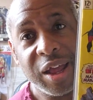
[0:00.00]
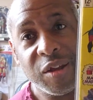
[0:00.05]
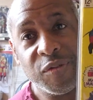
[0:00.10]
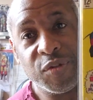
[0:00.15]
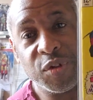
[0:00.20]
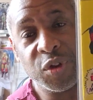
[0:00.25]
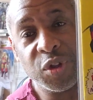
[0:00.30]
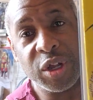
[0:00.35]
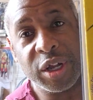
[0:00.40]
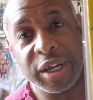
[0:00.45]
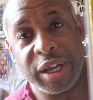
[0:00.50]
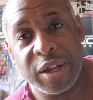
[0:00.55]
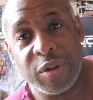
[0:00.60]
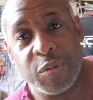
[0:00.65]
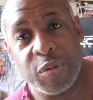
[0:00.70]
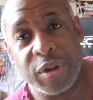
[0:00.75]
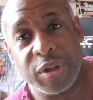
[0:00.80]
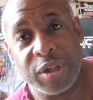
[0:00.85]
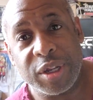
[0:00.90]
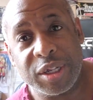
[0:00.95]
if you look
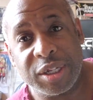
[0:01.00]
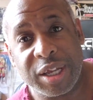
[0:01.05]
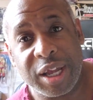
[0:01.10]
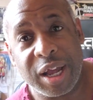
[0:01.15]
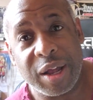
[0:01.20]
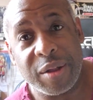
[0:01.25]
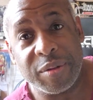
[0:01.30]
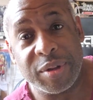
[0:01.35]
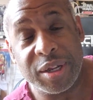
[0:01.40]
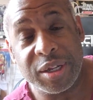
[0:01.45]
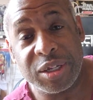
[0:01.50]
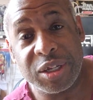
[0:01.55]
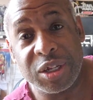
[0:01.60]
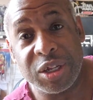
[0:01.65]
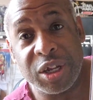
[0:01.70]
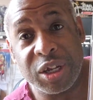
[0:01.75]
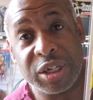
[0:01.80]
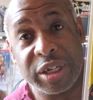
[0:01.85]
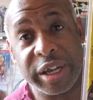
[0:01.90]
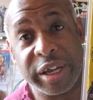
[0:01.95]
at what this this
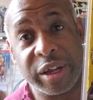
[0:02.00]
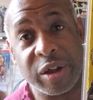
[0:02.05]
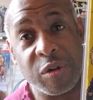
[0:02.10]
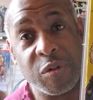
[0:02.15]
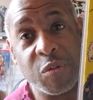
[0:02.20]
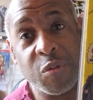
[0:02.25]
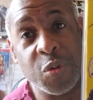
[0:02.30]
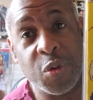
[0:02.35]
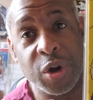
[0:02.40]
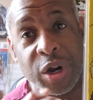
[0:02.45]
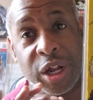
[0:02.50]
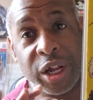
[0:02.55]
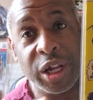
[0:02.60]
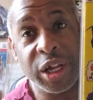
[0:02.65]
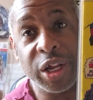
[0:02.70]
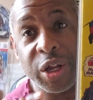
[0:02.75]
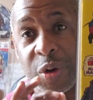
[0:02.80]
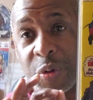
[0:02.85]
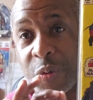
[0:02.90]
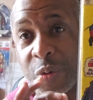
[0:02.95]
looks like a
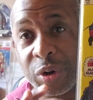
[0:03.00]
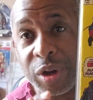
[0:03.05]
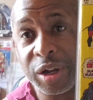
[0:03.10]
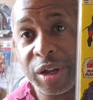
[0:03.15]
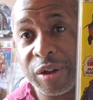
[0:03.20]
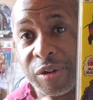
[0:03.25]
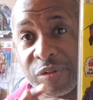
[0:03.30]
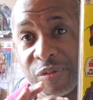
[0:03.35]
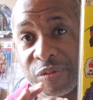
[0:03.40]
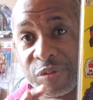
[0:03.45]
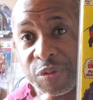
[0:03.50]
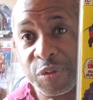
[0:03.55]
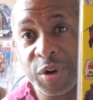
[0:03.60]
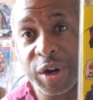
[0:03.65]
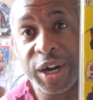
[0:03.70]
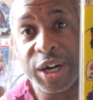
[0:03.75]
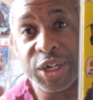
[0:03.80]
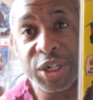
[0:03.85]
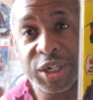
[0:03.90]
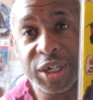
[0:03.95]
really really
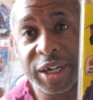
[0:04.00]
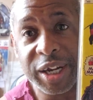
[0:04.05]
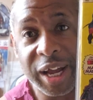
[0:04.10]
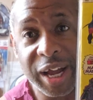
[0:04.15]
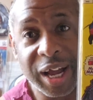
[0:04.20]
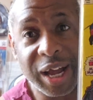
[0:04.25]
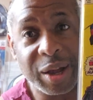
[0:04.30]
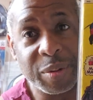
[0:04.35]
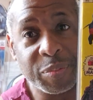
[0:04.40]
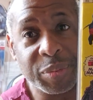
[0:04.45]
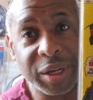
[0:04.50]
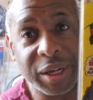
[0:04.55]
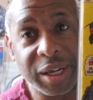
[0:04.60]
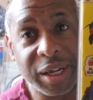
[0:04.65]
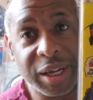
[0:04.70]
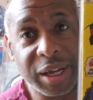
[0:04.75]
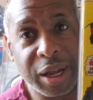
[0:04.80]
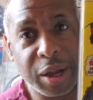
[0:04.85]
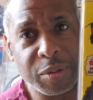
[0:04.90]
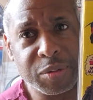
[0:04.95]
fresh copy.
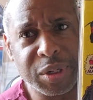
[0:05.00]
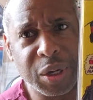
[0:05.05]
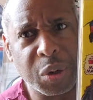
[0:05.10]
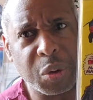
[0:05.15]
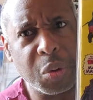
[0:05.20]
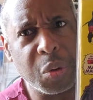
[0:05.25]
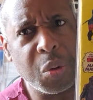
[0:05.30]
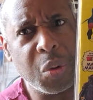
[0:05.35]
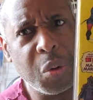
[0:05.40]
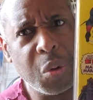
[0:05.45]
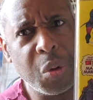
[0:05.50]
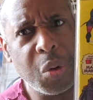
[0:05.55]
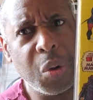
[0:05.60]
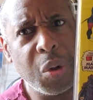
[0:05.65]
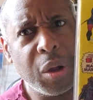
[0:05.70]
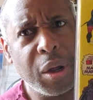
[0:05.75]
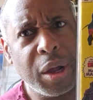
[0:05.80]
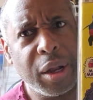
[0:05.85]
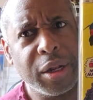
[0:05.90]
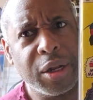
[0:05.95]
I was like,
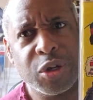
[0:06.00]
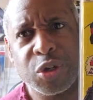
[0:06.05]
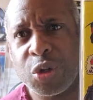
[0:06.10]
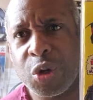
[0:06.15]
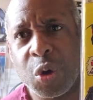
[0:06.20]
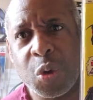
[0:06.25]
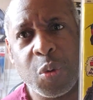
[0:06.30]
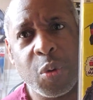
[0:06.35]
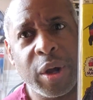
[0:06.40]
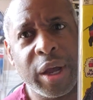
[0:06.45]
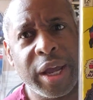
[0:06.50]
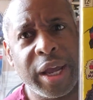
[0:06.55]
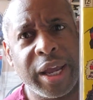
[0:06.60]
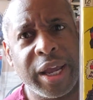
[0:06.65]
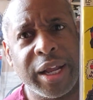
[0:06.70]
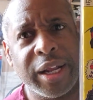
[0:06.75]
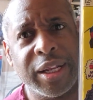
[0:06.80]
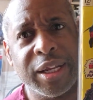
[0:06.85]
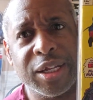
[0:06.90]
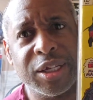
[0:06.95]
there's no
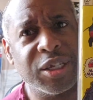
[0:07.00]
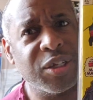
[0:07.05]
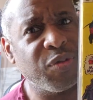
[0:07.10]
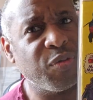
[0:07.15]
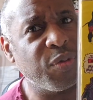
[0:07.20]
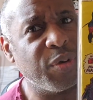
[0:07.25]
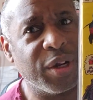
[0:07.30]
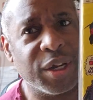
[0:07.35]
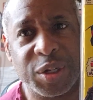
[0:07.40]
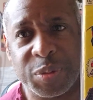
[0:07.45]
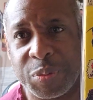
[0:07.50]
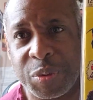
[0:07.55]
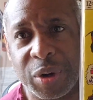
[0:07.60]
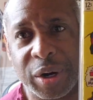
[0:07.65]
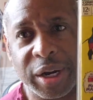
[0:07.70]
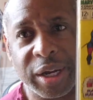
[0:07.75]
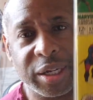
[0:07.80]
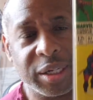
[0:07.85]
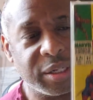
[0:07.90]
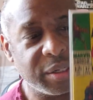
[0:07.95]
way this is for this
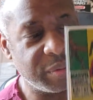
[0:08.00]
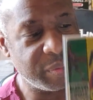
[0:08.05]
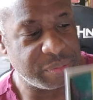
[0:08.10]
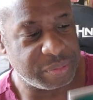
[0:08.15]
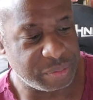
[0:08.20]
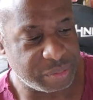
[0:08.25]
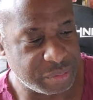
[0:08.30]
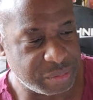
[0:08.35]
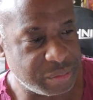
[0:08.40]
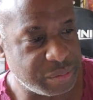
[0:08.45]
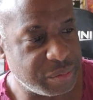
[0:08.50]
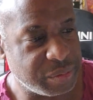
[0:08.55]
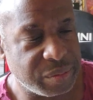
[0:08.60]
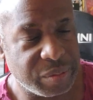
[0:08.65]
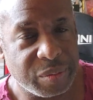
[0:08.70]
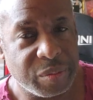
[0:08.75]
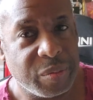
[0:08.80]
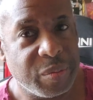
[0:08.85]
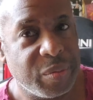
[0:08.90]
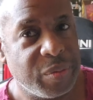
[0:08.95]
price.
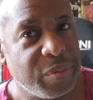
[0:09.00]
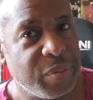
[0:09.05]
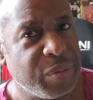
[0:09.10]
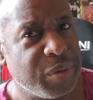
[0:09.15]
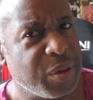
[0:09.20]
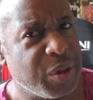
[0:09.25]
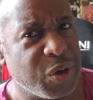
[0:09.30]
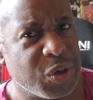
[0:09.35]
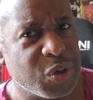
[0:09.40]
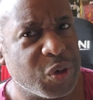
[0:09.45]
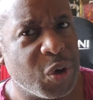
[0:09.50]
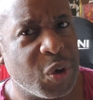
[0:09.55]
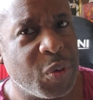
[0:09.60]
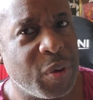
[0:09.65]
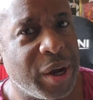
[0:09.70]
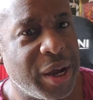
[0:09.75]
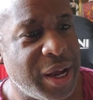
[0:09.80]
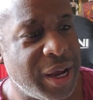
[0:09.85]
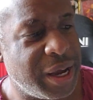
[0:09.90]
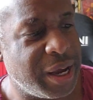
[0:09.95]
There's no
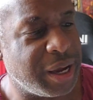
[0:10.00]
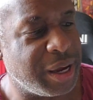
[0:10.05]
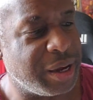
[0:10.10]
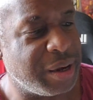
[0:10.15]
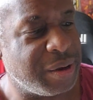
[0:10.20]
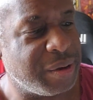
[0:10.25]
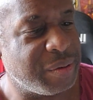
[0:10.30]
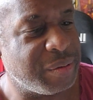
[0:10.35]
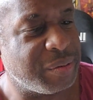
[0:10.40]
way.